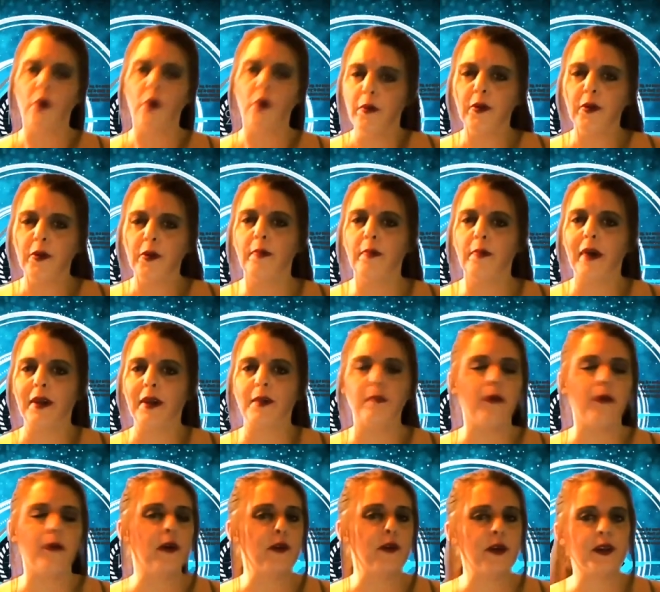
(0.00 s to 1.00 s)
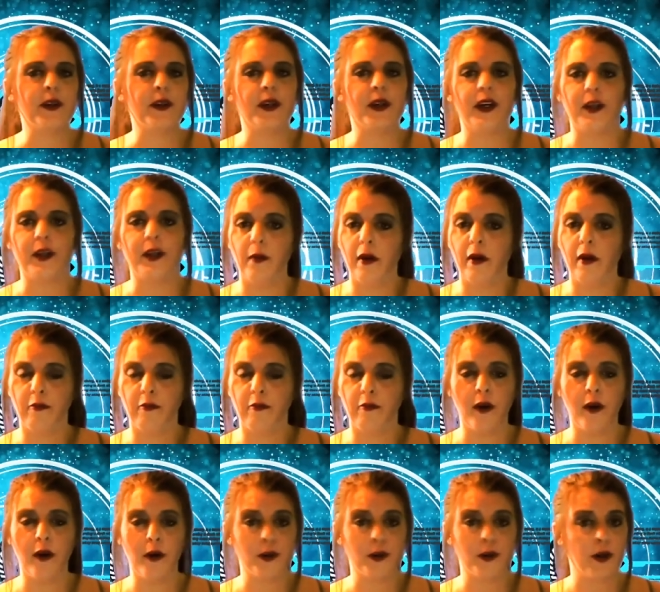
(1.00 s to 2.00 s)
Rumors about the Baltic Sea
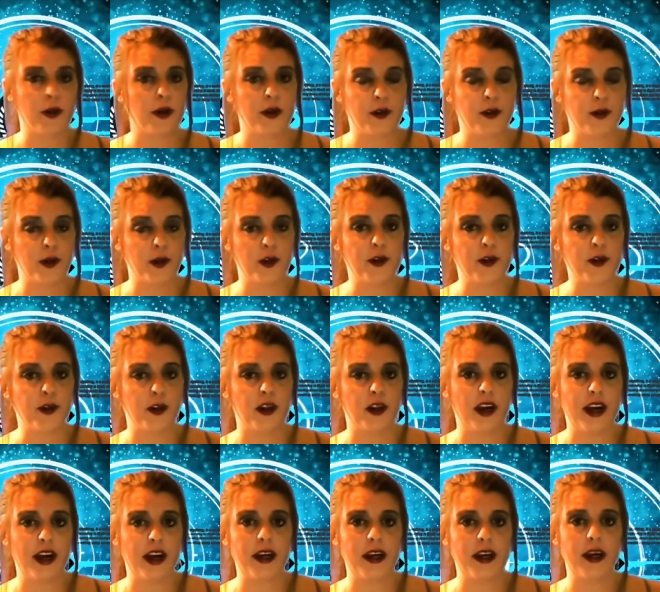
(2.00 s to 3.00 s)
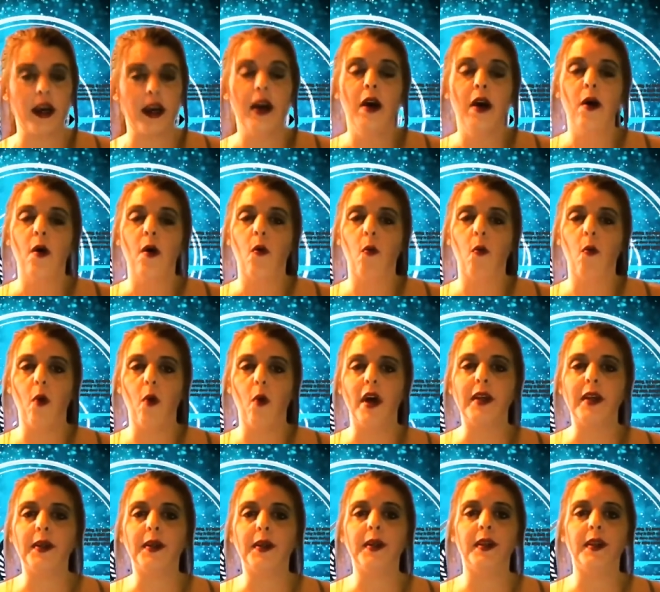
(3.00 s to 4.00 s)
UFO started circulating
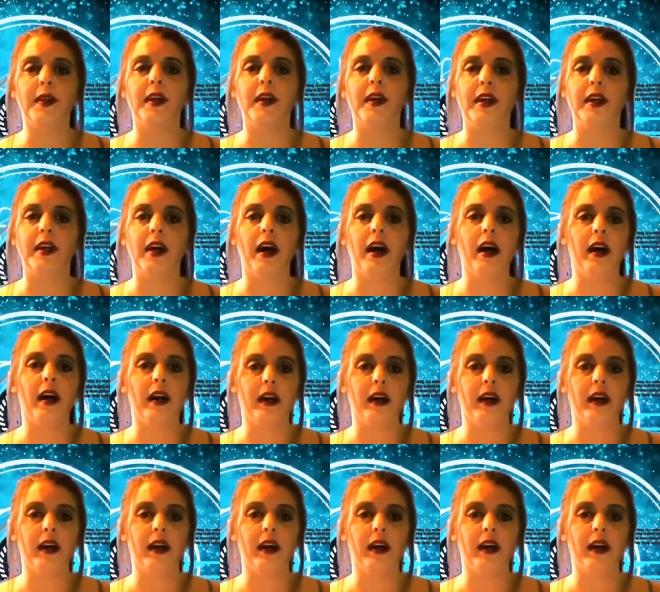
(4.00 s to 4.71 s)
once the